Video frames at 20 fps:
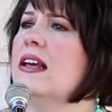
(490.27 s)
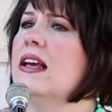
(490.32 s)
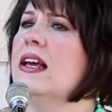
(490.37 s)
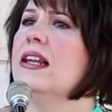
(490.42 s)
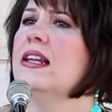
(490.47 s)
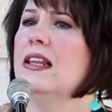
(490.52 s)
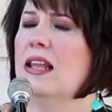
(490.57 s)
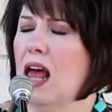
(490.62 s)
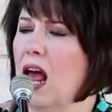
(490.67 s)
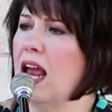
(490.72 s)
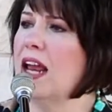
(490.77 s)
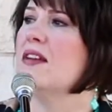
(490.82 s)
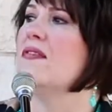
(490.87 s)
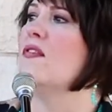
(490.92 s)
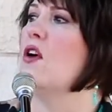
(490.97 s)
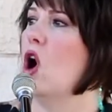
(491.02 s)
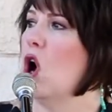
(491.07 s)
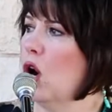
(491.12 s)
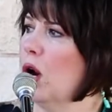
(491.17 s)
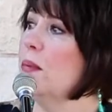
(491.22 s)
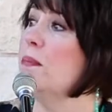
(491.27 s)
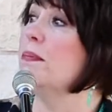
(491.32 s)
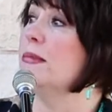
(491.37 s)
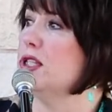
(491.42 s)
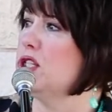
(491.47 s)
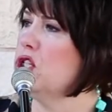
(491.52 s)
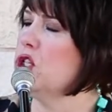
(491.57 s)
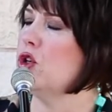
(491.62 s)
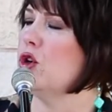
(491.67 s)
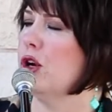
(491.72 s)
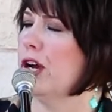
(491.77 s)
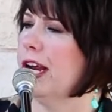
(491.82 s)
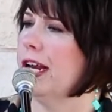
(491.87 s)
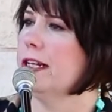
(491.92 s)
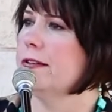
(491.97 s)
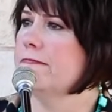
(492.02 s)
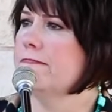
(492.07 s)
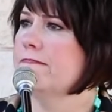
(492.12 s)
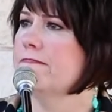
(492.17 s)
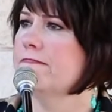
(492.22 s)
in life are a mystery.